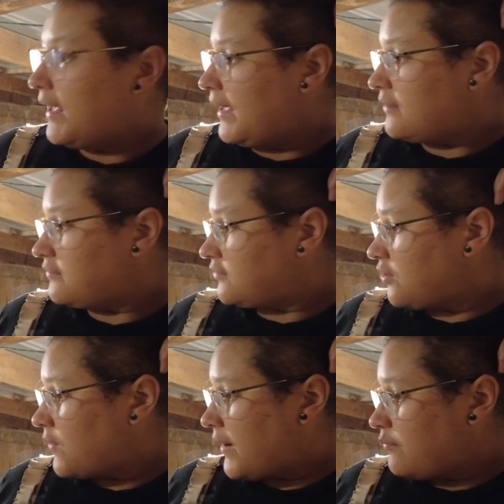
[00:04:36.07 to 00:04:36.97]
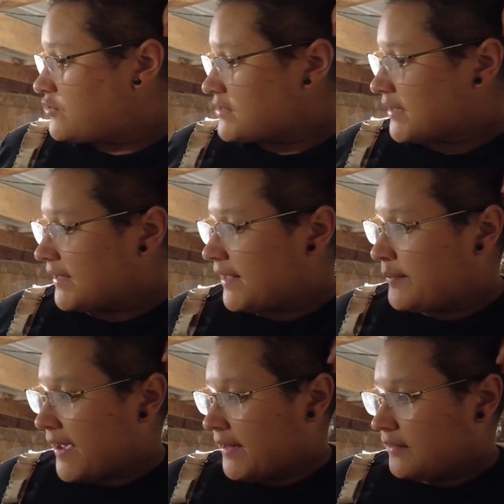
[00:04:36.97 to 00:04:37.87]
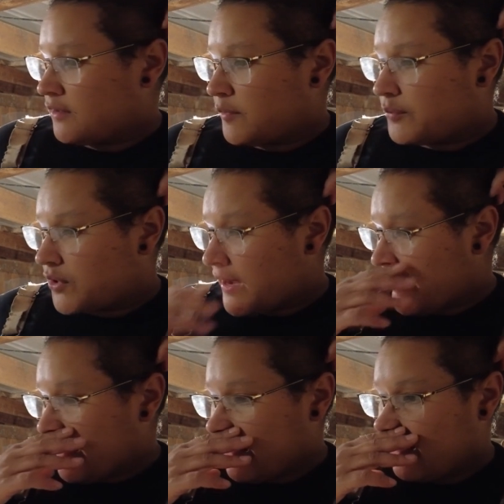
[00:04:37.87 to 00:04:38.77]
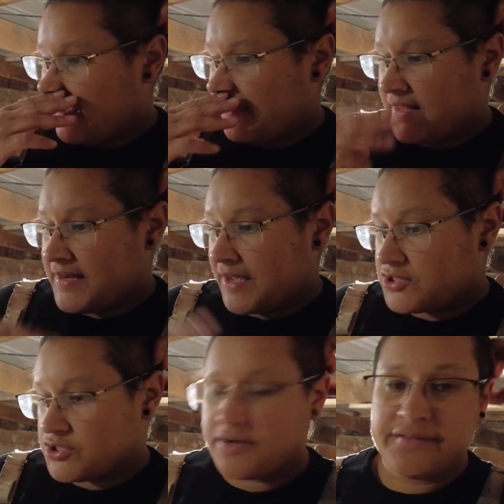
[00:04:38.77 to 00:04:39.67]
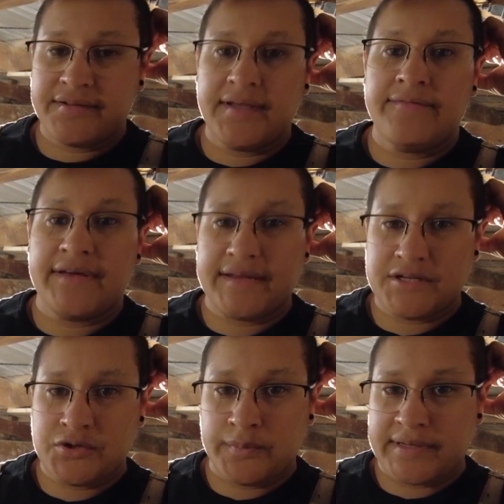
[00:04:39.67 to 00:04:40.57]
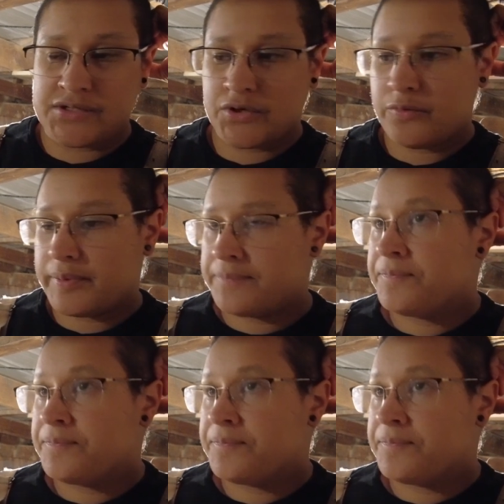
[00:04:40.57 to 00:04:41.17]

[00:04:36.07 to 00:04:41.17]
And so I'm just going to keep adding a little bit more hay, and then next year I'll see if I need to do a big scoop.